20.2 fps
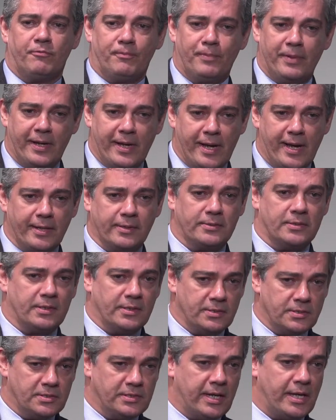Pact, the
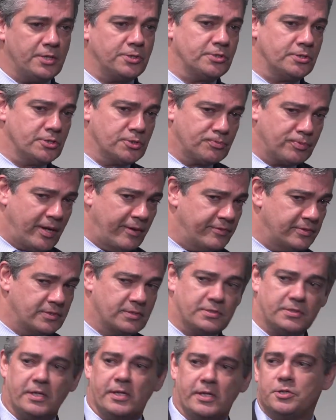concessions,
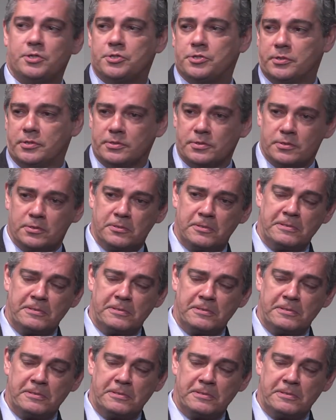privatizations,